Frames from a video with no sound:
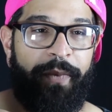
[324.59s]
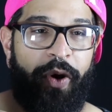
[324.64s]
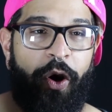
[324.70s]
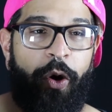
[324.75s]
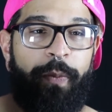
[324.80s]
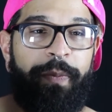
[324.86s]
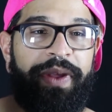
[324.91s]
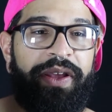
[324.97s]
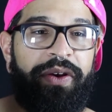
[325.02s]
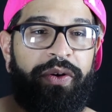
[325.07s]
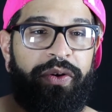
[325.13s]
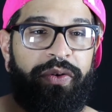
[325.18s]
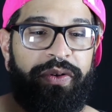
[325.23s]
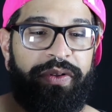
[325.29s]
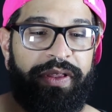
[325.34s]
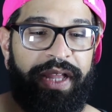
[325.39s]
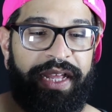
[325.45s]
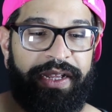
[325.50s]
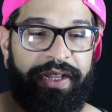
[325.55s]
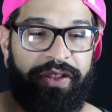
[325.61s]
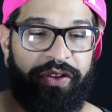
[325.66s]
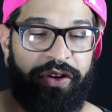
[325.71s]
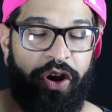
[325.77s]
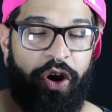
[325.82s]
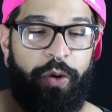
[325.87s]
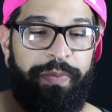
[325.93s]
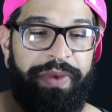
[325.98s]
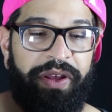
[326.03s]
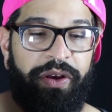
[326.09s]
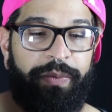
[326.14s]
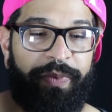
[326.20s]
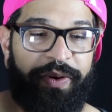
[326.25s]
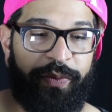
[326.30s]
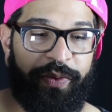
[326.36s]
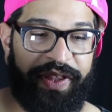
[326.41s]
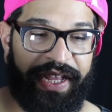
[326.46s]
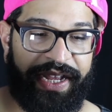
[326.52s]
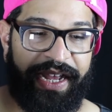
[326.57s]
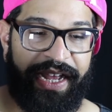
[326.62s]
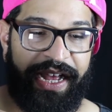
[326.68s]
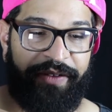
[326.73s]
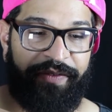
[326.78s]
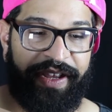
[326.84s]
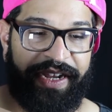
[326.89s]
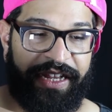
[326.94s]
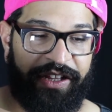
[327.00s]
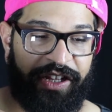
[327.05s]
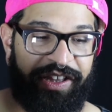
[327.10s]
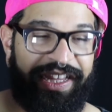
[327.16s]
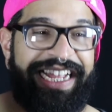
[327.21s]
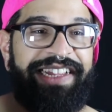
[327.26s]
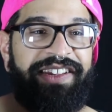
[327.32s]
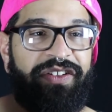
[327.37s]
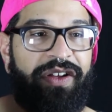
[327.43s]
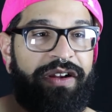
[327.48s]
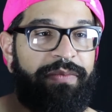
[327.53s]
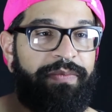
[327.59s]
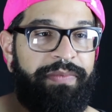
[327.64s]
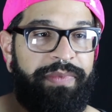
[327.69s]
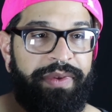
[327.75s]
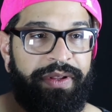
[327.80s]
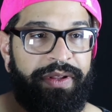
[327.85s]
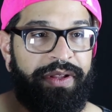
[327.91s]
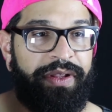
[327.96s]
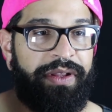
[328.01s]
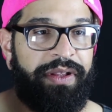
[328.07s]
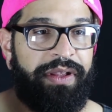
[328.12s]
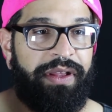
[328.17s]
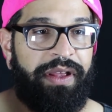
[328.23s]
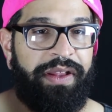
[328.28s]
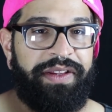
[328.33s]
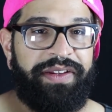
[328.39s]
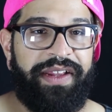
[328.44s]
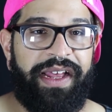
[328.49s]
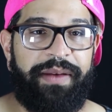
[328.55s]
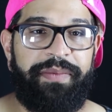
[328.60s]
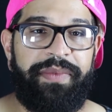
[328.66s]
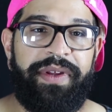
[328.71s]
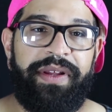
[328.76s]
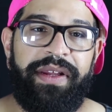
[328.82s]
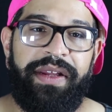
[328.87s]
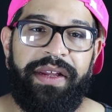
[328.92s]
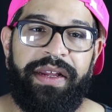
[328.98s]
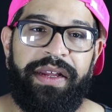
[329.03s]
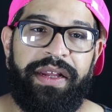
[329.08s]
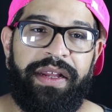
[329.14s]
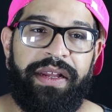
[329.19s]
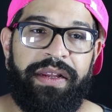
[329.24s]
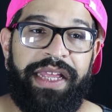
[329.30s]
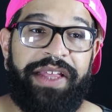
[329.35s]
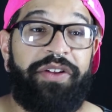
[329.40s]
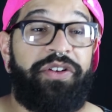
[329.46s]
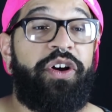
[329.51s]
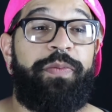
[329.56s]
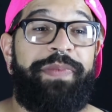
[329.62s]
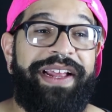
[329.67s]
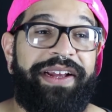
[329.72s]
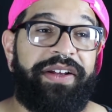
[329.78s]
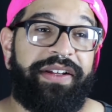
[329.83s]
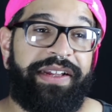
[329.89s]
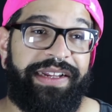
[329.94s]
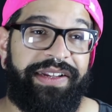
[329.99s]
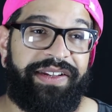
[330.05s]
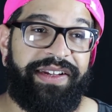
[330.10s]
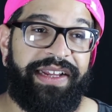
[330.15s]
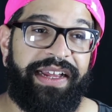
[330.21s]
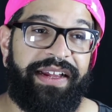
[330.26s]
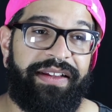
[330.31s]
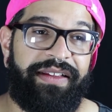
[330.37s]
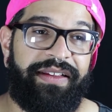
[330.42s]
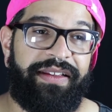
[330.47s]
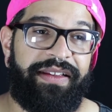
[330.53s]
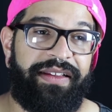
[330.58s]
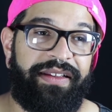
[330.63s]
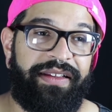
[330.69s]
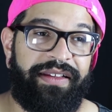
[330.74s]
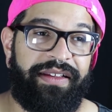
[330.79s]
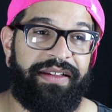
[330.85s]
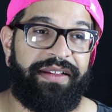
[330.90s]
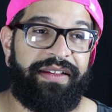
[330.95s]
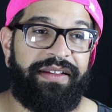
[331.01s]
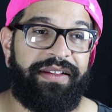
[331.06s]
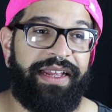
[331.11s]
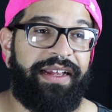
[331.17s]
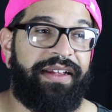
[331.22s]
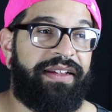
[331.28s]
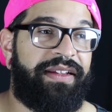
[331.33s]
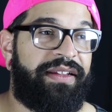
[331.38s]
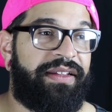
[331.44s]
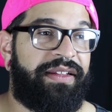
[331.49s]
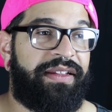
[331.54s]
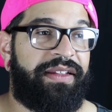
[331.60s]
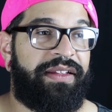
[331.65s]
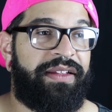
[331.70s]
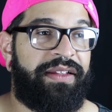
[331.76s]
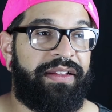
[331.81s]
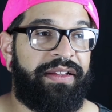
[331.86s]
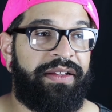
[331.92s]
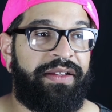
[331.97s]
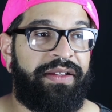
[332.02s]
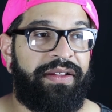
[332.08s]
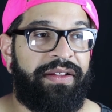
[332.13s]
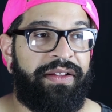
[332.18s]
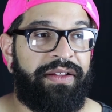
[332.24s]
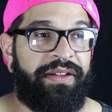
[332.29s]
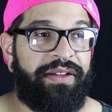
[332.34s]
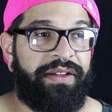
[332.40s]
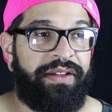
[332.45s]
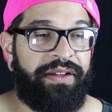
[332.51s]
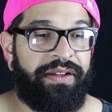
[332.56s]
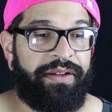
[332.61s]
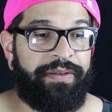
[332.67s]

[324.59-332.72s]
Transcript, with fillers: oatmeal, like they're oatmeal, but with like a like a glaze on them. So no bakes. Yeah, no bake cookies. Yeah. Okay. Yeah. What are you excited for?